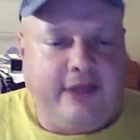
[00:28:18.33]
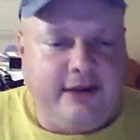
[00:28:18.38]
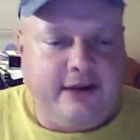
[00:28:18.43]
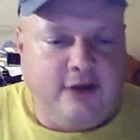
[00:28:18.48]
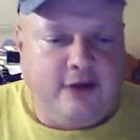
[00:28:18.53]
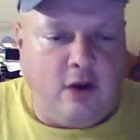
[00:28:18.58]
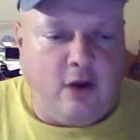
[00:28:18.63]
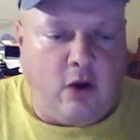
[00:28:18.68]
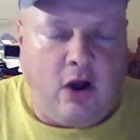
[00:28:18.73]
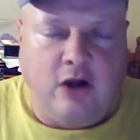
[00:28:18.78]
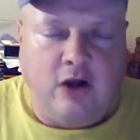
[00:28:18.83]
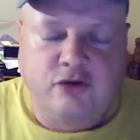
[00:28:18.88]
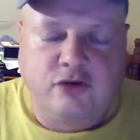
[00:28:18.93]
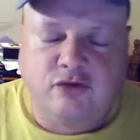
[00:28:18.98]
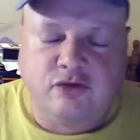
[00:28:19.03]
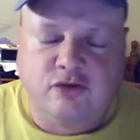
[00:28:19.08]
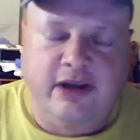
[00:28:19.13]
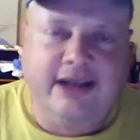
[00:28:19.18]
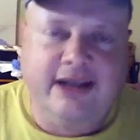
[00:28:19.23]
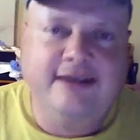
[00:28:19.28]
They're not
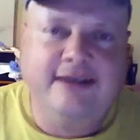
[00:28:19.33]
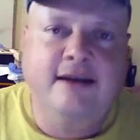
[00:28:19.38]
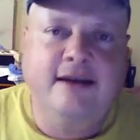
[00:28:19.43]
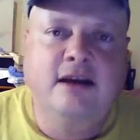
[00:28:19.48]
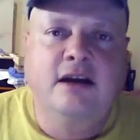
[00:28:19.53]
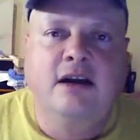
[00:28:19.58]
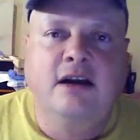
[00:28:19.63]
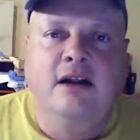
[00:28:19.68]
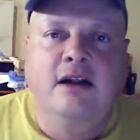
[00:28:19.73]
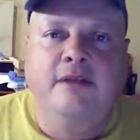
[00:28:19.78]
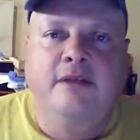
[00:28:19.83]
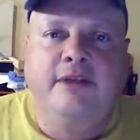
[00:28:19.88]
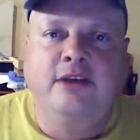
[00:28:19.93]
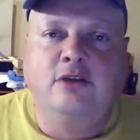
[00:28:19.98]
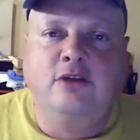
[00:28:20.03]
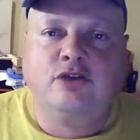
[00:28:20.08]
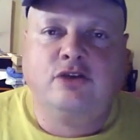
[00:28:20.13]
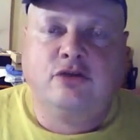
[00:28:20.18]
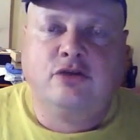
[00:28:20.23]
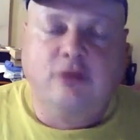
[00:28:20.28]
trying
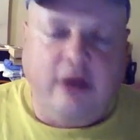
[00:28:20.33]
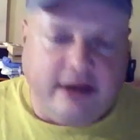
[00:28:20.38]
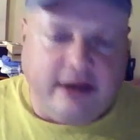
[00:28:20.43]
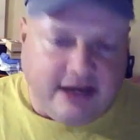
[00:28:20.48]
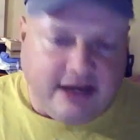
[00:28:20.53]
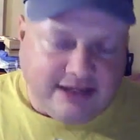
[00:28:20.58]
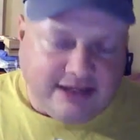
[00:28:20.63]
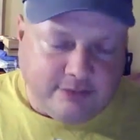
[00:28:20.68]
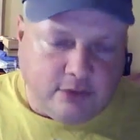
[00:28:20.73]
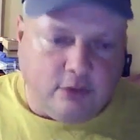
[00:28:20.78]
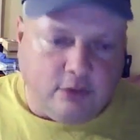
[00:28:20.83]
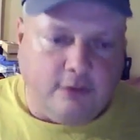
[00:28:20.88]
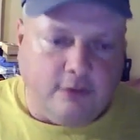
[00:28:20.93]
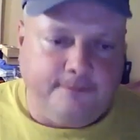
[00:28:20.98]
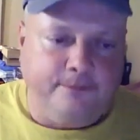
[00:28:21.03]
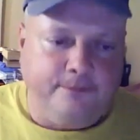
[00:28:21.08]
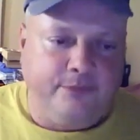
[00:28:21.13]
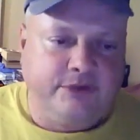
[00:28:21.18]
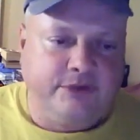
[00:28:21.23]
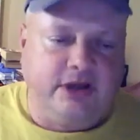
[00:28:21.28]

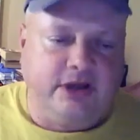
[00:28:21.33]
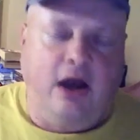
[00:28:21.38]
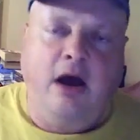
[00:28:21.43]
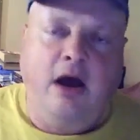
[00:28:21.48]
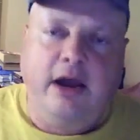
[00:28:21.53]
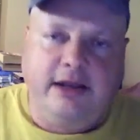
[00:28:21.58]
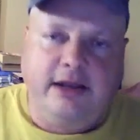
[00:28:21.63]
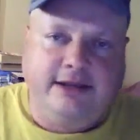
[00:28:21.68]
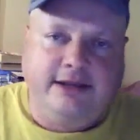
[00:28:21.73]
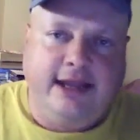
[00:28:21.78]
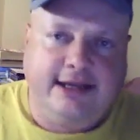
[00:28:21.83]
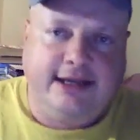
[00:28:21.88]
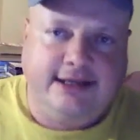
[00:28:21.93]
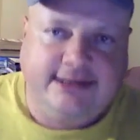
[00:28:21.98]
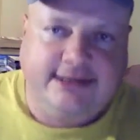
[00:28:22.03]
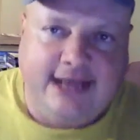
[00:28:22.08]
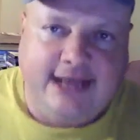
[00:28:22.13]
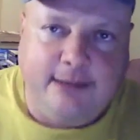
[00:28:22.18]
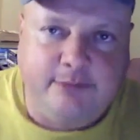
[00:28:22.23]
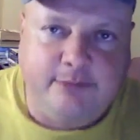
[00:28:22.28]
anymore to hide their
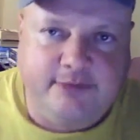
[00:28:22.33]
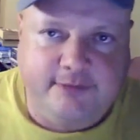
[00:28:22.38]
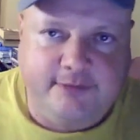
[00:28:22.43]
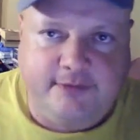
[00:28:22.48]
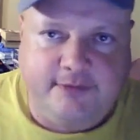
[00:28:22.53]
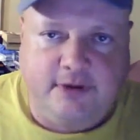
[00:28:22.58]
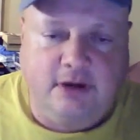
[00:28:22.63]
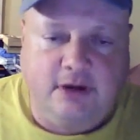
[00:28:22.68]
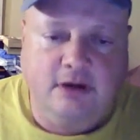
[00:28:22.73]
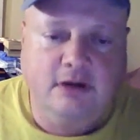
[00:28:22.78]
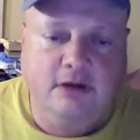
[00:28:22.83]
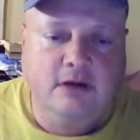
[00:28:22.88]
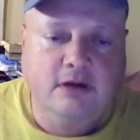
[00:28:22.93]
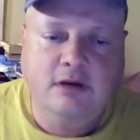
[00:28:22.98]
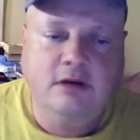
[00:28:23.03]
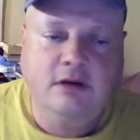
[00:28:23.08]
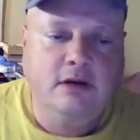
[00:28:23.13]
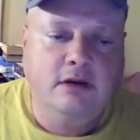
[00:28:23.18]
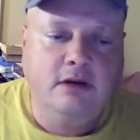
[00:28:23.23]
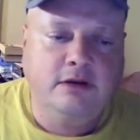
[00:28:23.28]
contempt for
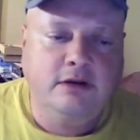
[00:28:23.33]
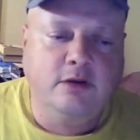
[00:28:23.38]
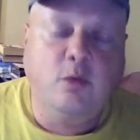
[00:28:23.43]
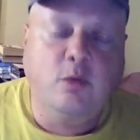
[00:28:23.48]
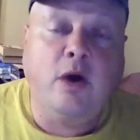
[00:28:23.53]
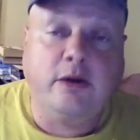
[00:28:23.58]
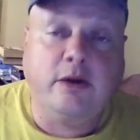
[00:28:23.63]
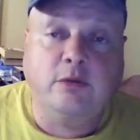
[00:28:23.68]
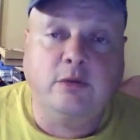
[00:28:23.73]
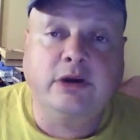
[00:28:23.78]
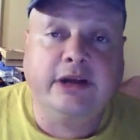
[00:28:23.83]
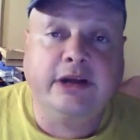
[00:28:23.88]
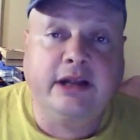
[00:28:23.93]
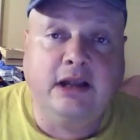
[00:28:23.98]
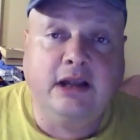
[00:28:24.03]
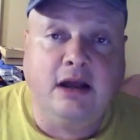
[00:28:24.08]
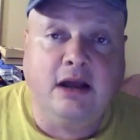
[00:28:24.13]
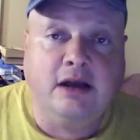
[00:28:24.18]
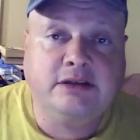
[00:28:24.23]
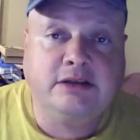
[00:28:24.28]
the white working
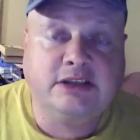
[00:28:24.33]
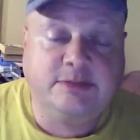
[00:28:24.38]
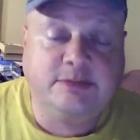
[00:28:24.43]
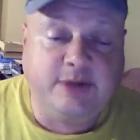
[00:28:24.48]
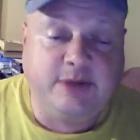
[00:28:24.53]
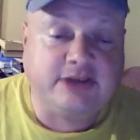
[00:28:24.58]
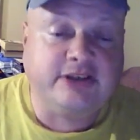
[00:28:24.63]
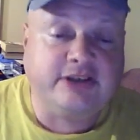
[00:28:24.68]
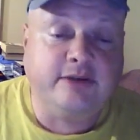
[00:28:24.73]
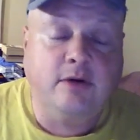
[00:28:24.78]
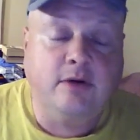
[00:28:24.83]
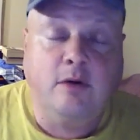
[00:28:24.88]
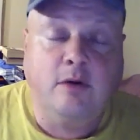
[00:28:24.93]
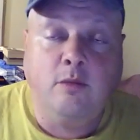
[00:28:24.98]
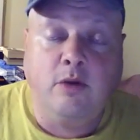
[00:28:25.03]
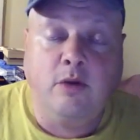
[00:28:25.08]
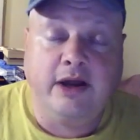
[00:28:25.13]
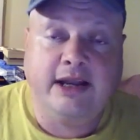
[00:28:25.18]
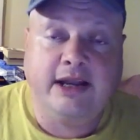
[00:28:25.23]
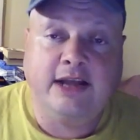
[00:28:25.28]
class, especially
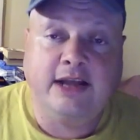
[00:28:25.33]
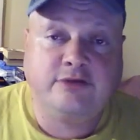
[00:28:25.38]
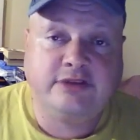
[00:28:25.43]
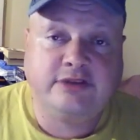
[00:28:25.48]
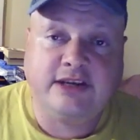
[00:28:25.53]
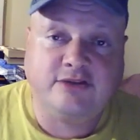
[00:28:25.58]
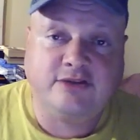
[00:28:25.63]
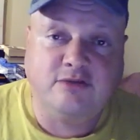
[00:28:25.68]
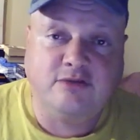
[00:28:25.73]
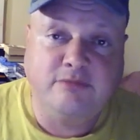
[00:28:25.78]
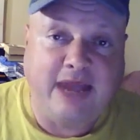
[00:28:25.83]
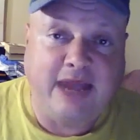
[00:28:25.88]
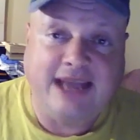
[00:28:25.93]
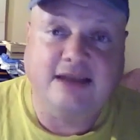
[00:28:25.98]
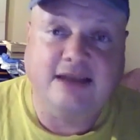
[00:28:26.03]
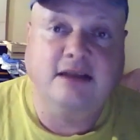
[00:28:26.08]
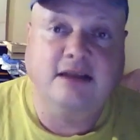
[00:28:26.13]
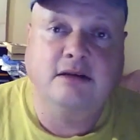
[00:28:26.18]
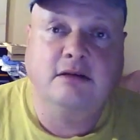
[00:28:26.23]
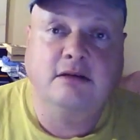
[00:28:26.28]
white heterosexual
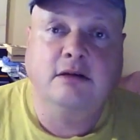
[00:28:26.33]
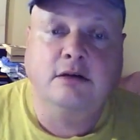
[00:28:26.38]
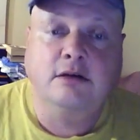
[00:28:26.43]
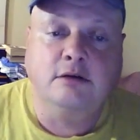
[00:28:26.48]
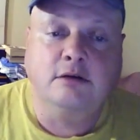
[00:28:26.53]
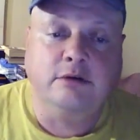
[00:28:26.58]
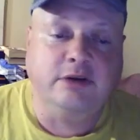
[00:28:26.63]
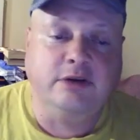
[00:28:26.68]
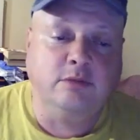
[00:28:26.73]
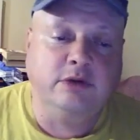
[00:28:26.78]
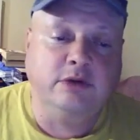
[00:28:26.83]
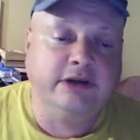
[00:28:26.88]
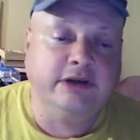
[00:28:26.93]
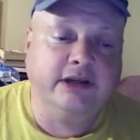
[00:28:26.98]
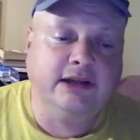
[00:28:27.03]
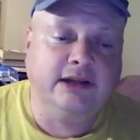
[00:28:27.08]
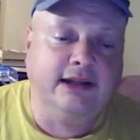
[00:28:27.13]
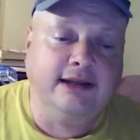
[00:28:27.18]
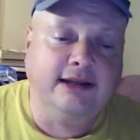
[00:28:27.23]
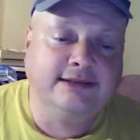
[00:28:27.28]
men who are in the
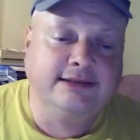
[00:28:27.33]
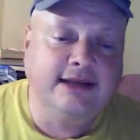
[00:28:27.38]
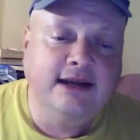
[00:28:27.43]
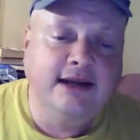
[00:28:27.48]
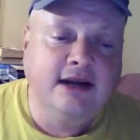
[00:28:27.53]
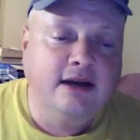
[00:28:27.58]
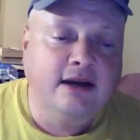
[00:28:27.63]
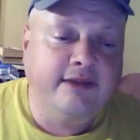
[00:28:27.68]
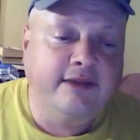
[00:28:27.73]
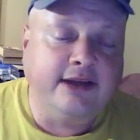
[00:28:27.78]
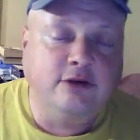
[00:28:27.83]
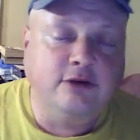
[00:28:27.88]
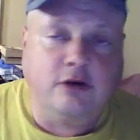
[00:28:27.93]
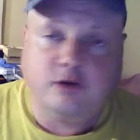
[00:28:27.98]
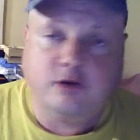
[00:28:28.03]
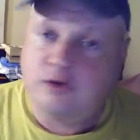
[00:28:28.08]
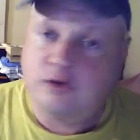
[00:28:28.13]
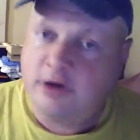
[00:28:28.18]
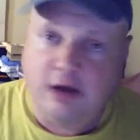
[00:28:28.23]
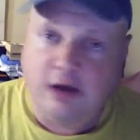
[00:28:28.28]
working class. They're
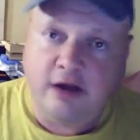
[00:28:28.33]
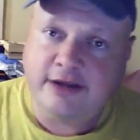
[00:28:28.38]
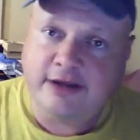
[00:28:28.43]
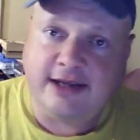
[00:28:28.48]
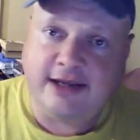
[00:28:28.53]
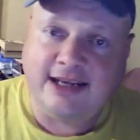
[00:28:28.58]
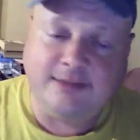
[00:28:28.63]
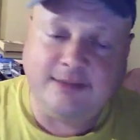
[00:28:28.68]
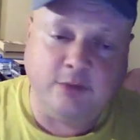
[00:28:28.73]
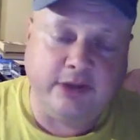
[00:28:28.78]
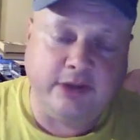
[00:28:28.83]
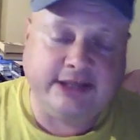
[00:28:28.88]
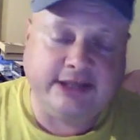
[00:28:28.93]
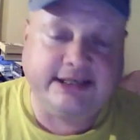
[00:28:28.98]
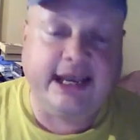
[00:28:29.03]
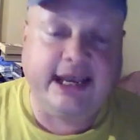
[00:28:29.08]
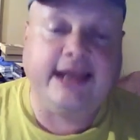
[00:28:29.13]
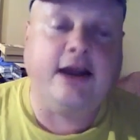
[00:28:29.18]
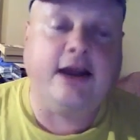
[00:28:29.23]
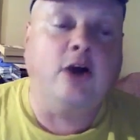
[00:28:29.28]
not trying to hide it anymore. They're
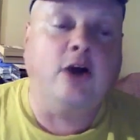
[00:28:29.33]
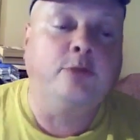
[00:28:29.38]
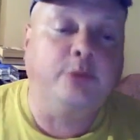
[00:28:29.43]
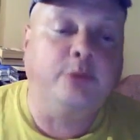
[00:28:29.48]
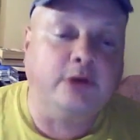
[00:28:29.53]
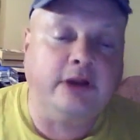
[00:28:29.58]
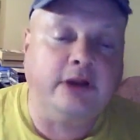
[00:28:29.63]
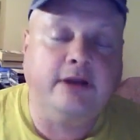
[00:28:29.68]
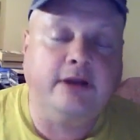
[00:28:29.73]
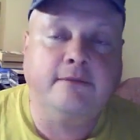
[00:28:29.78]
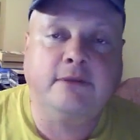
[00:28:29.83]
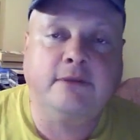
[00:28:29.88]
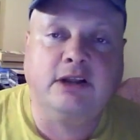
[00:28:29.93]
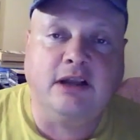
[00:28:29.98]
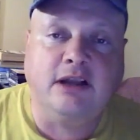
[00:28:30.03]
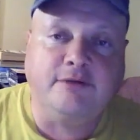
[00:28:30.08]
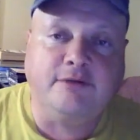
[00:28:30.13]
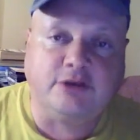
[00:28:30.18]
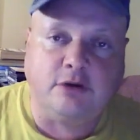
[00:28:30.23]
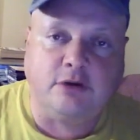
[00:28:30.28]
saying it openly. The
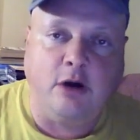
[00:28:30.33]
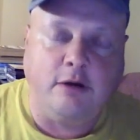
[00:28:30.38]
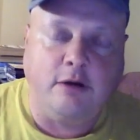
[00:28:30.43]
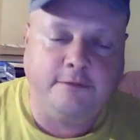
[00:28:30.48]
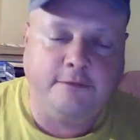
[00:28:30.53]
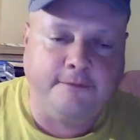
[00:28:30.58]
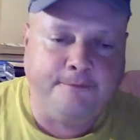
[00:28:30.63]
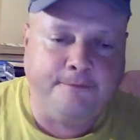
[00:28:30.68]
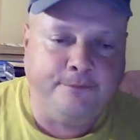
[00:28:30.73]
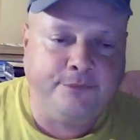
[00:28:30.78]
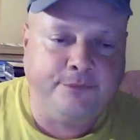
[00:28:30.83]
gloves are off.